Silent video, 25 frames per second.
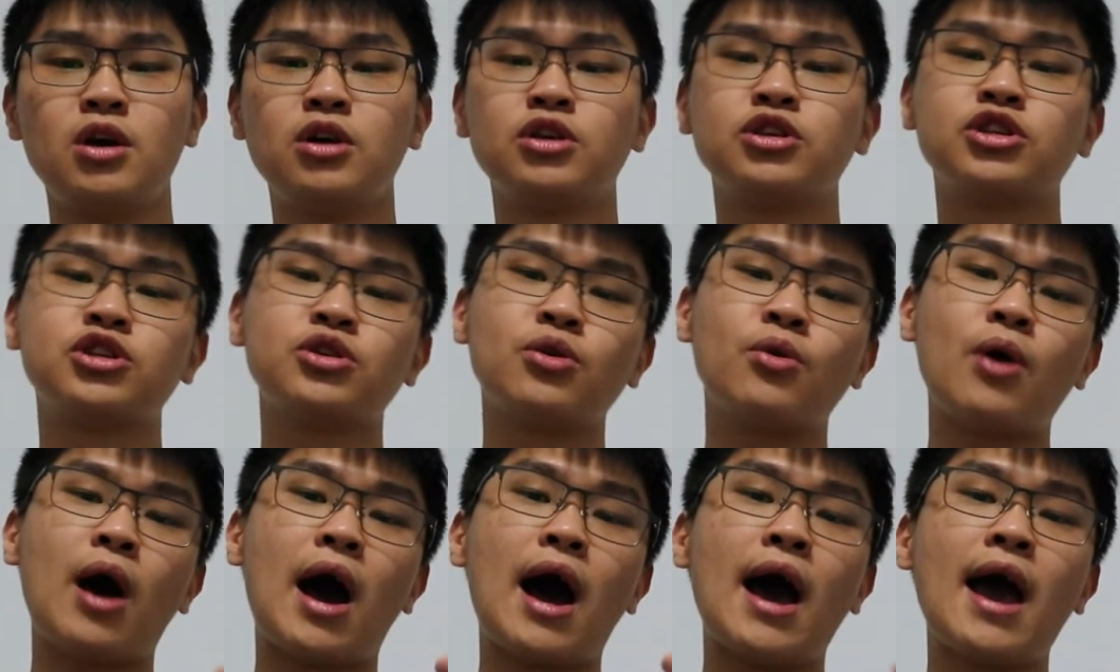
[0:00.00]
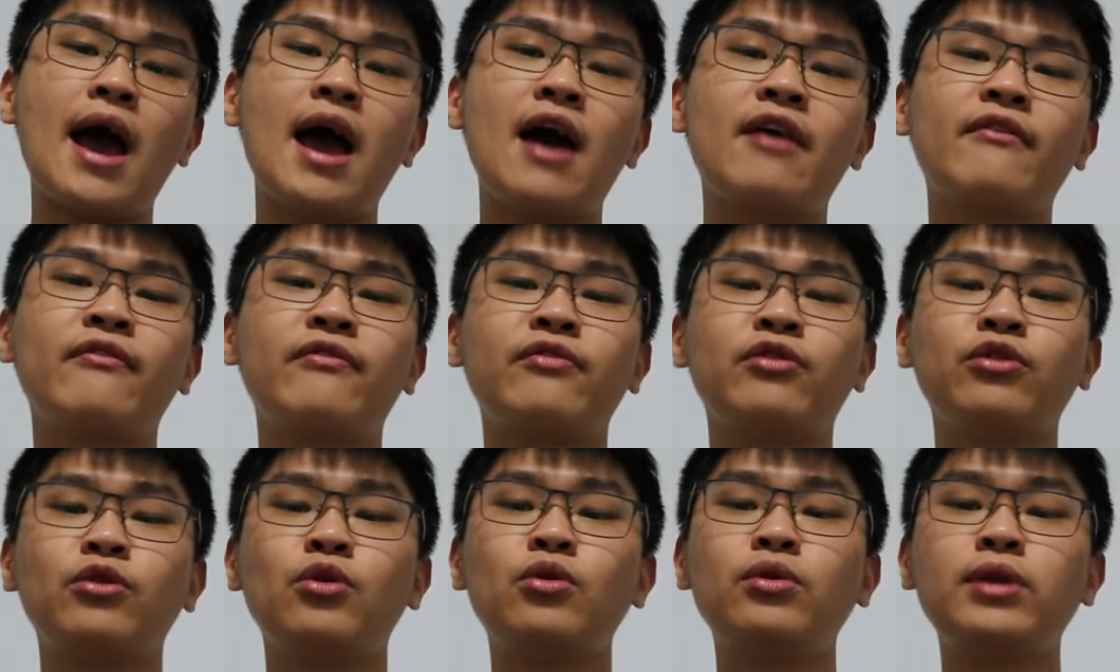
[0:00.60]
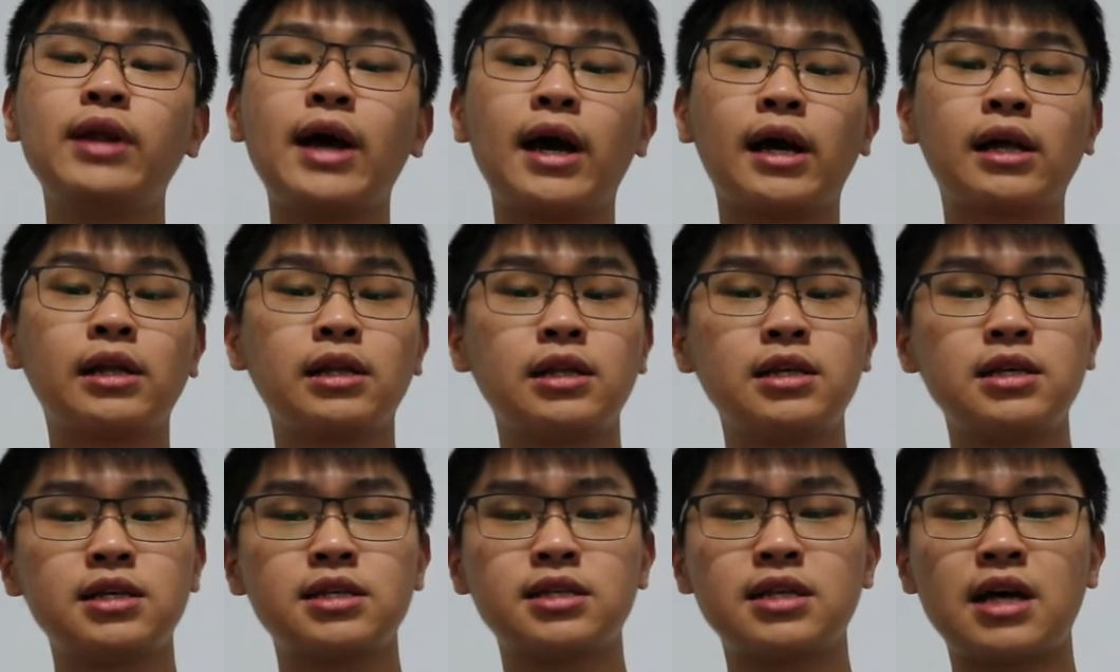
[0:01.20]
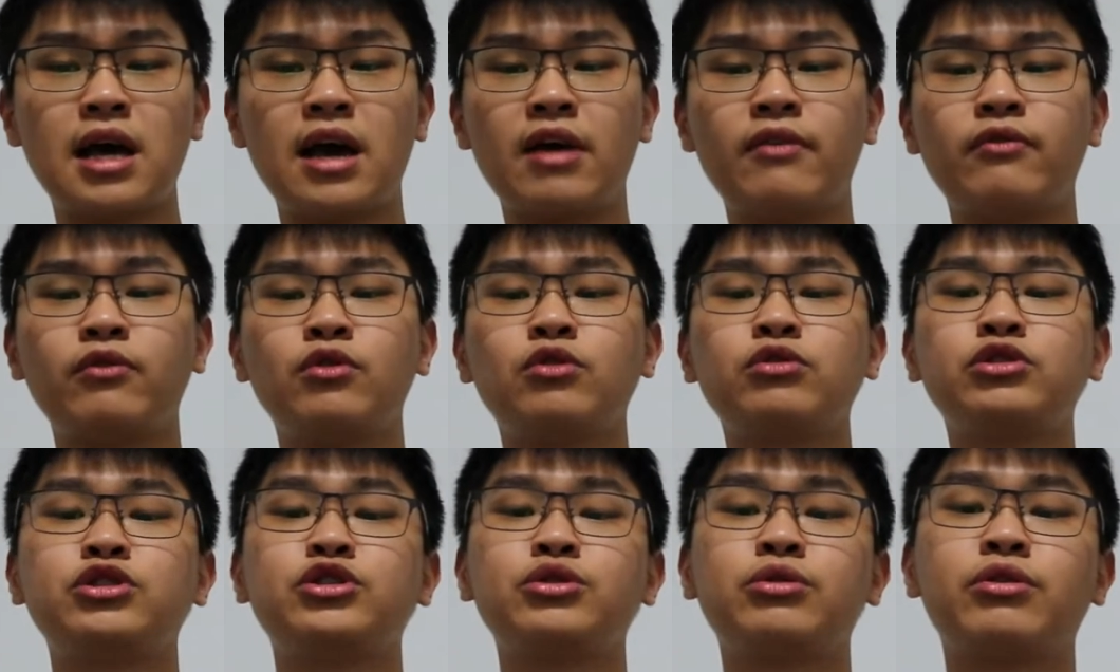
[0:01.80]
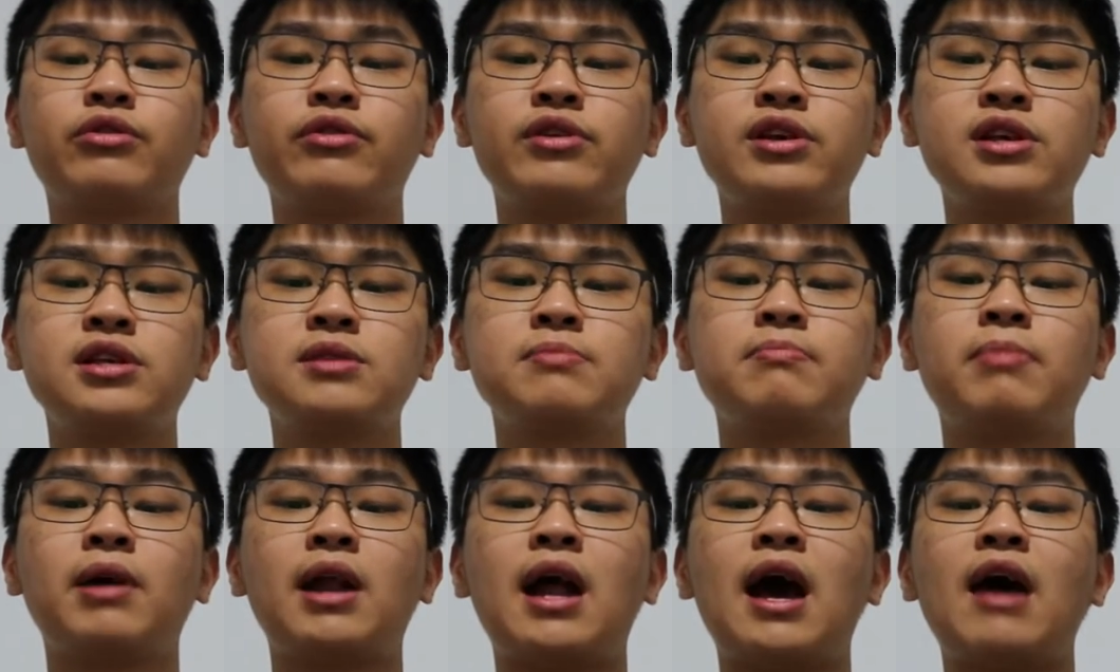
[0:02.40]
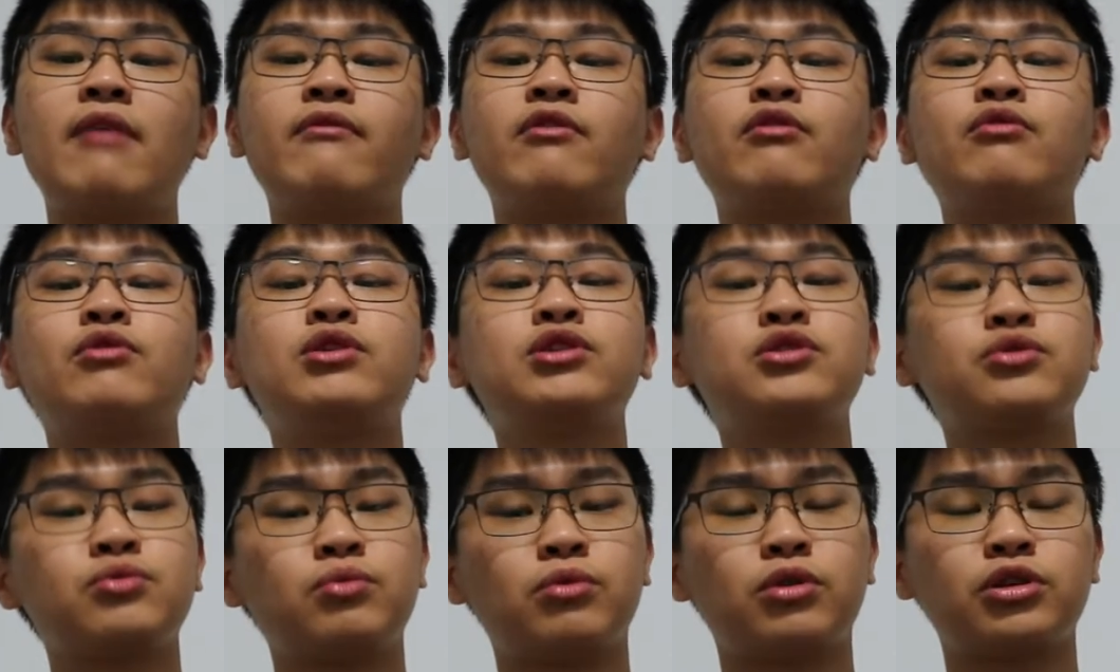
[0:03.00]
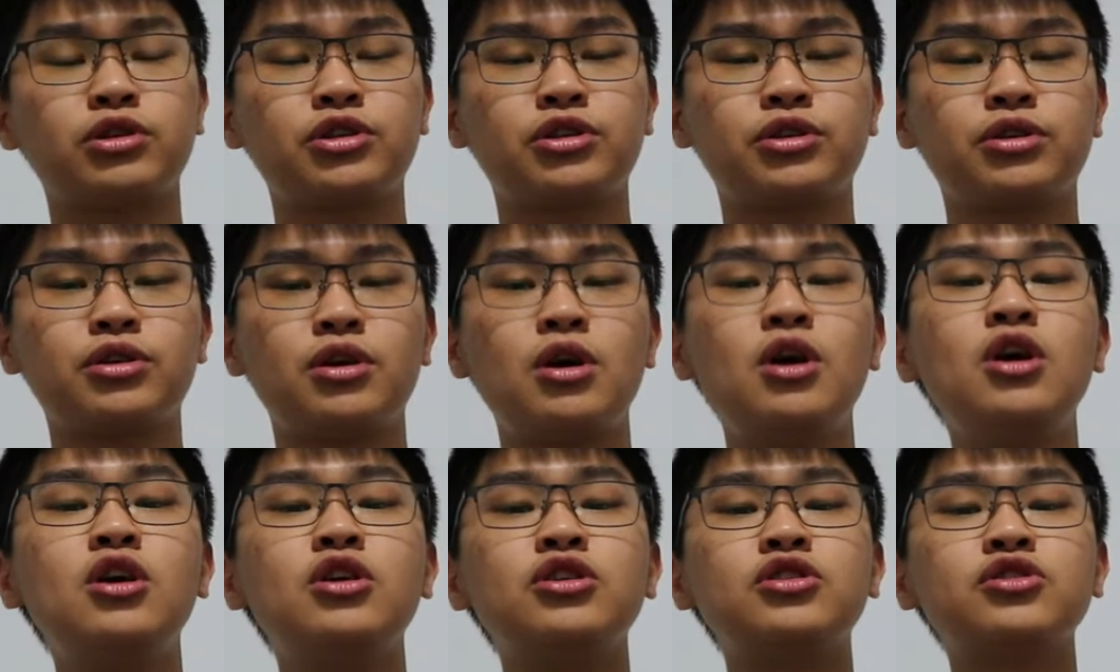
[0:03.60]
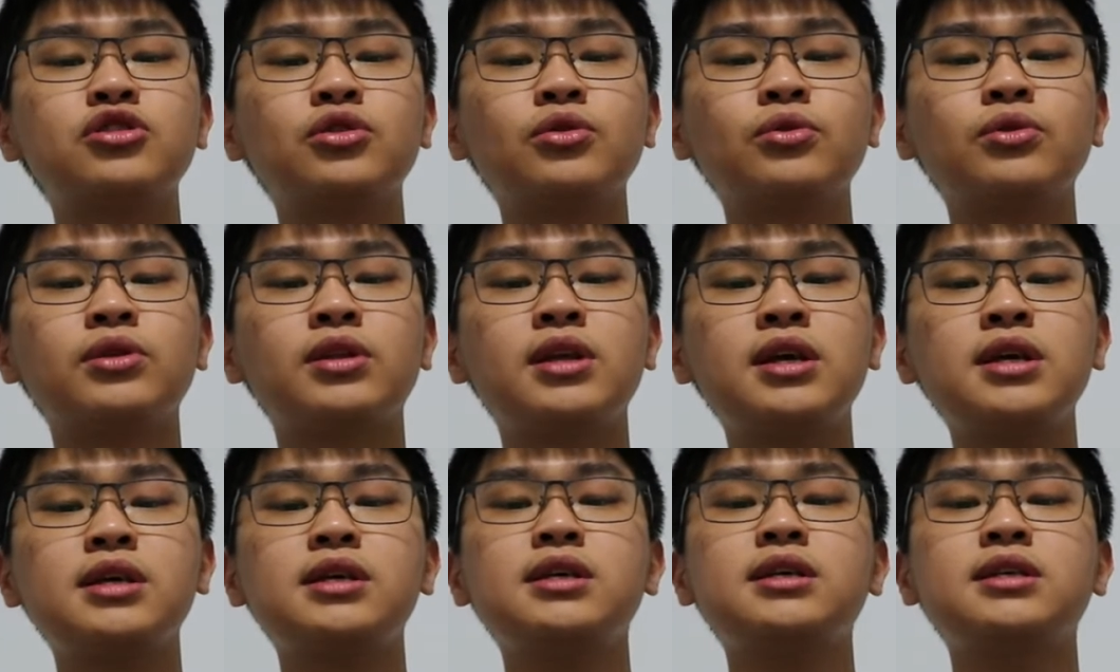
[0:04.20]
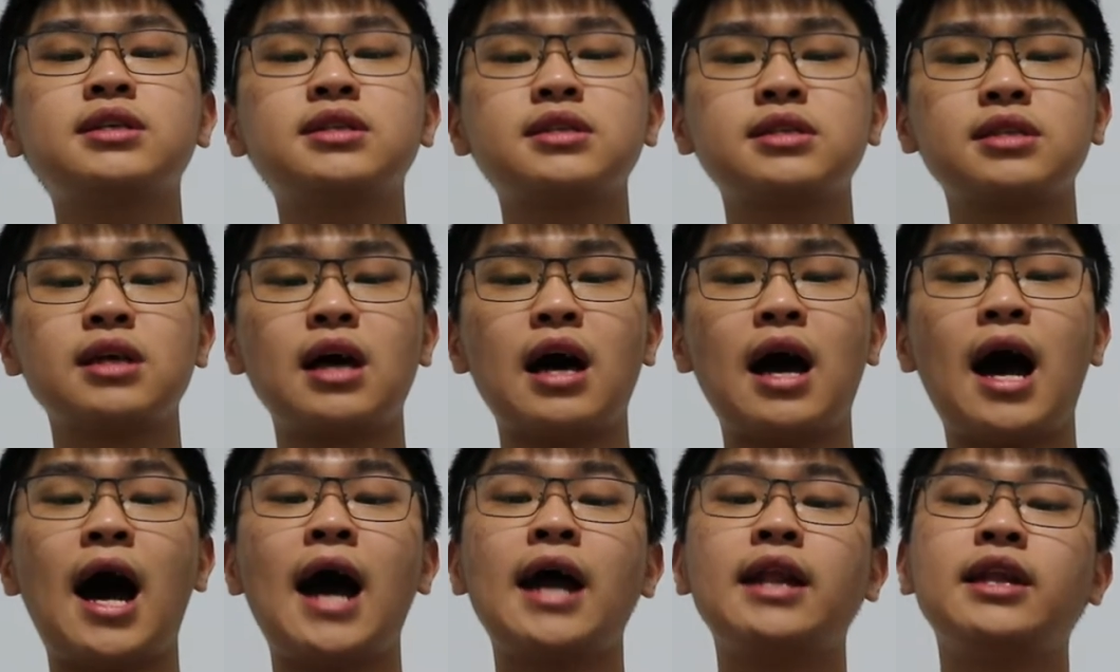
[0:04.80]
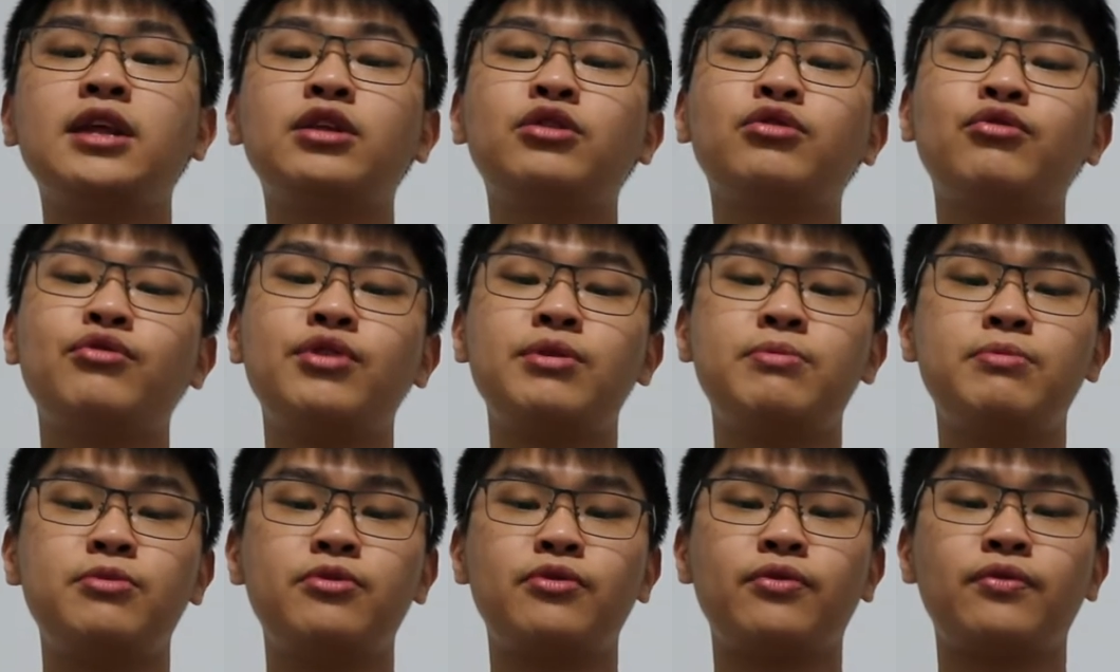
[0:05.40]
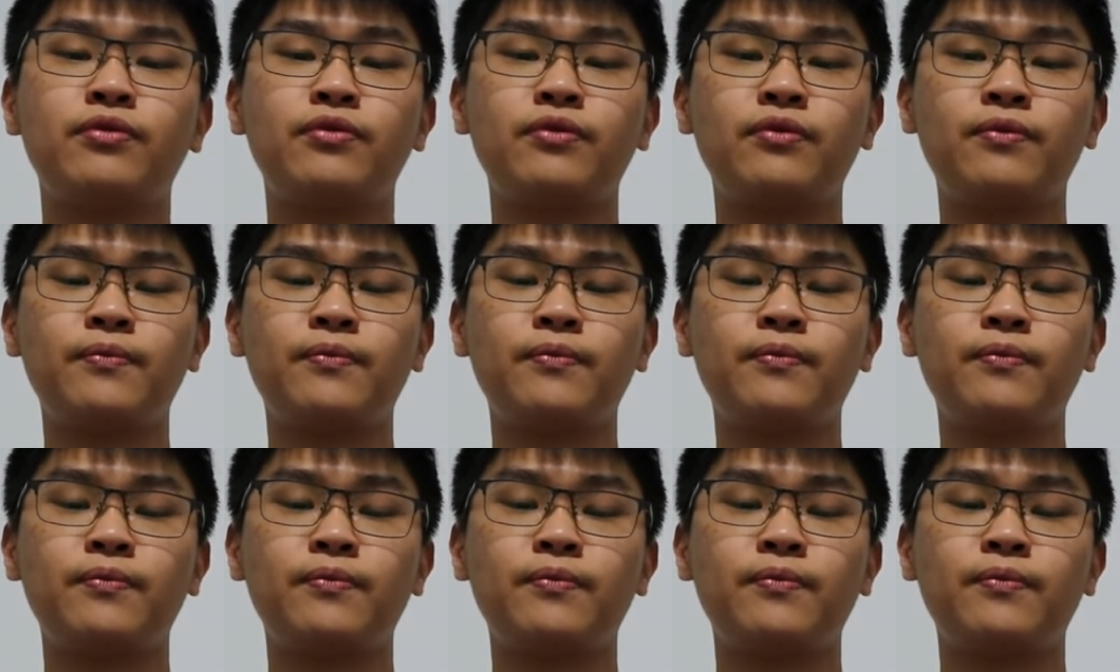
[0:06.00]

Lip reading: So I have no necklace, I have no jewelry, but I have a wristwatch. So this I need to remove.